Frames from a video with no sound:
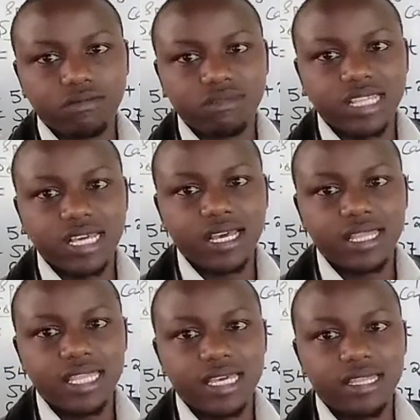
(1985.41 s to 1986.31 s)
the
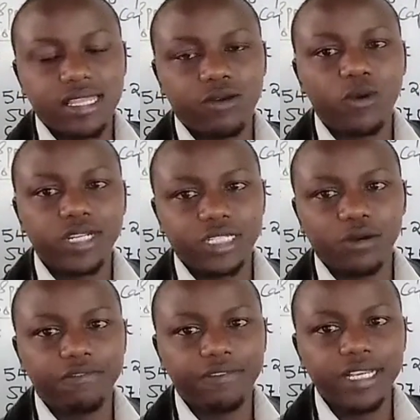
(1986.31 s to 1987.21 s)
quantity
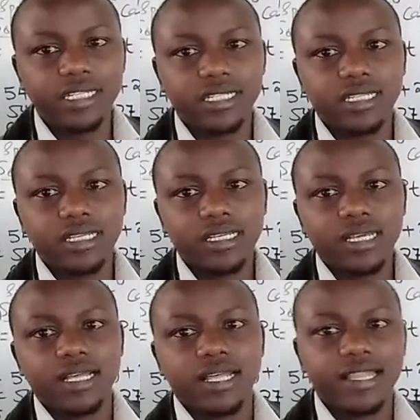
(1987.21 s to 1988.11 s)
of heat,
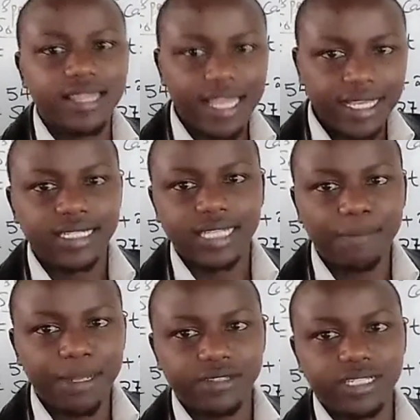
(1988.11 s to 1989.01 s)
the heat
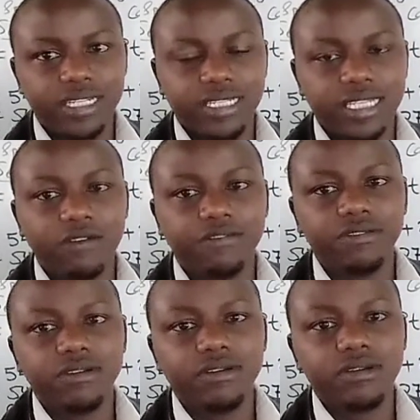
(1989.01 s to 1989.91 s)
capacity itself.
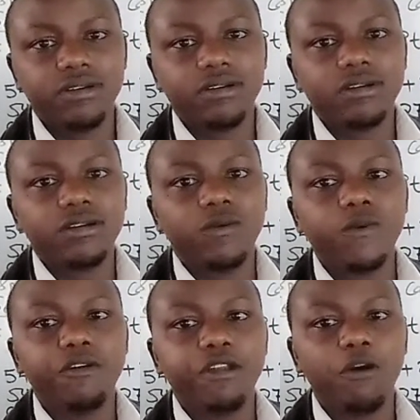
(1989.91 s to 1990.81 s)
We
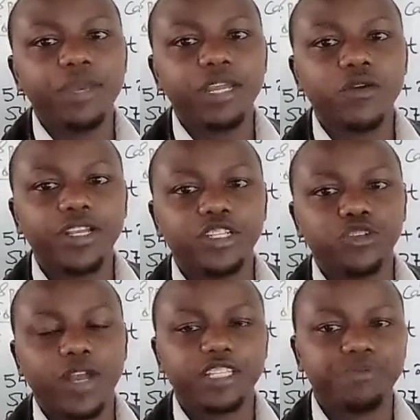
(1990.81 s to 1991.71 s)
will now be going to
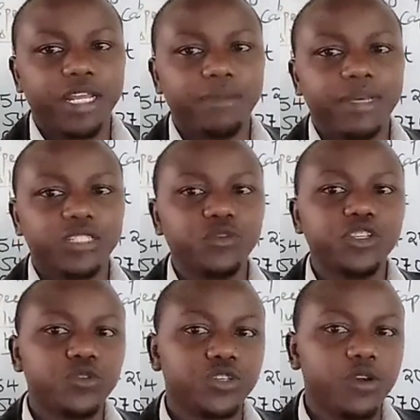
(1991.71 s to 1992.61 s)
experiments which
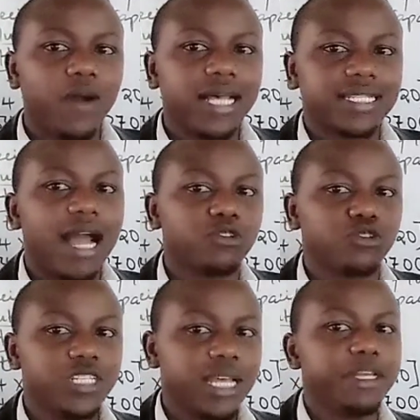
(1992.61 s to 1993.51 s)
will show us how to
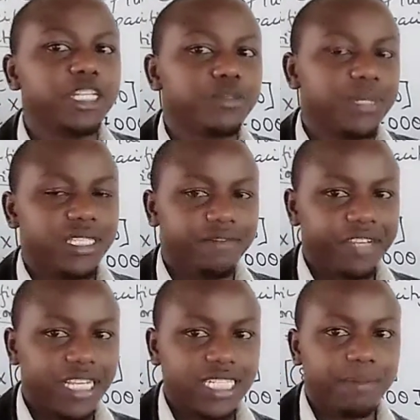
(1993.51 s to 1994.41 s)
determine specific
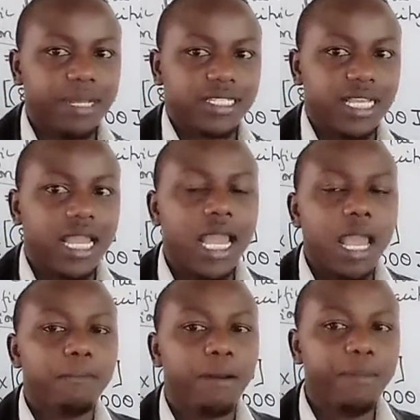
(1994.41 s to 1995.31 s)
heat capacity.
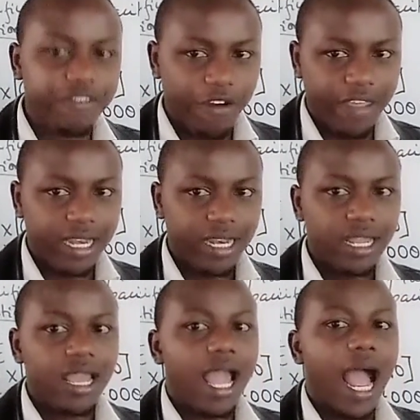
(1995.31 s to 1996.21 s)
But before then,
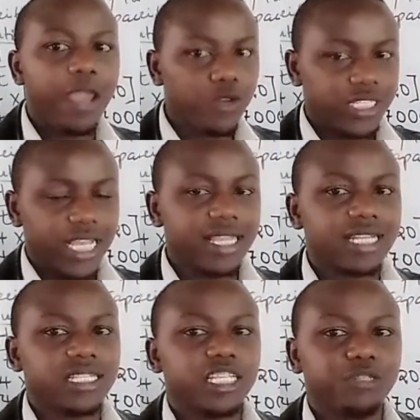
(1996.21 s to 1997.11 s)
I was saying
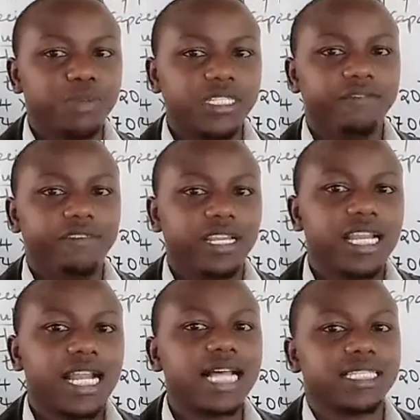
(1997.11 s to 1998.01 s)
that the specific
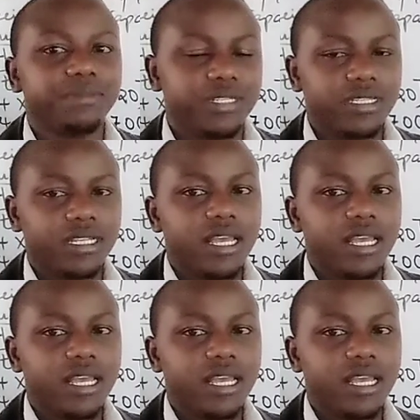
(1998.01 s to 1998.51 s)
concept,